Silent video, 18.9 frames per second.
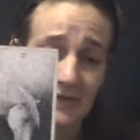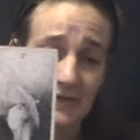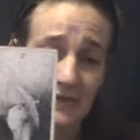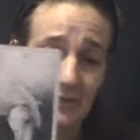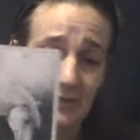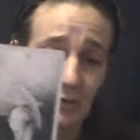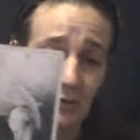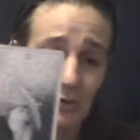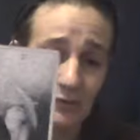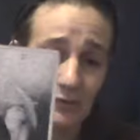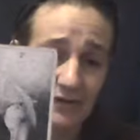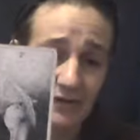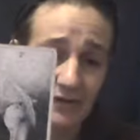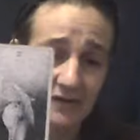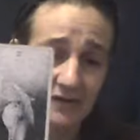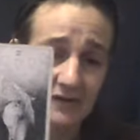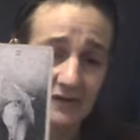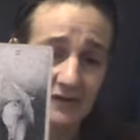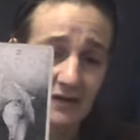the whole
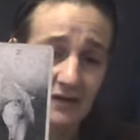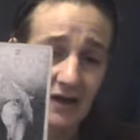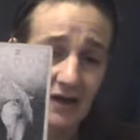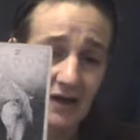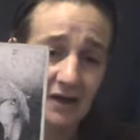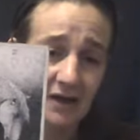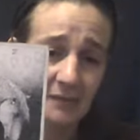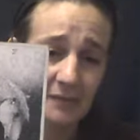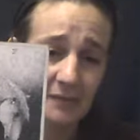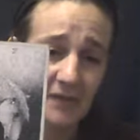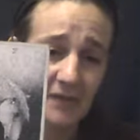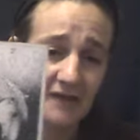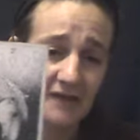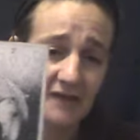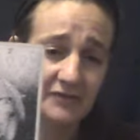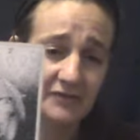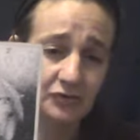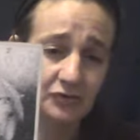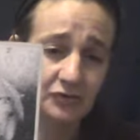thing. I
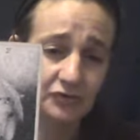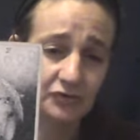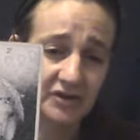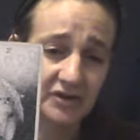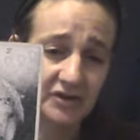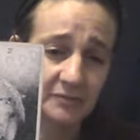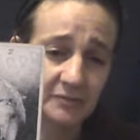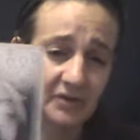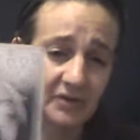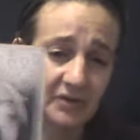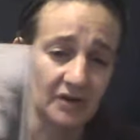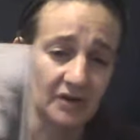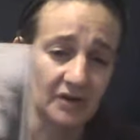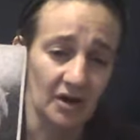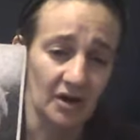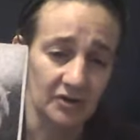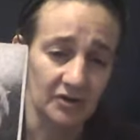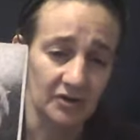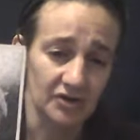feel greed, but
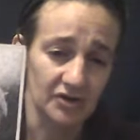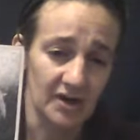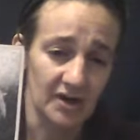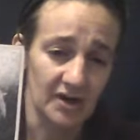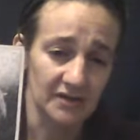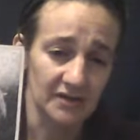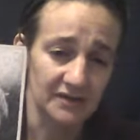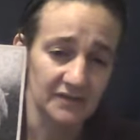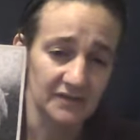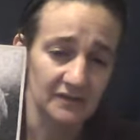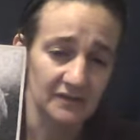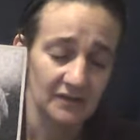not on your end.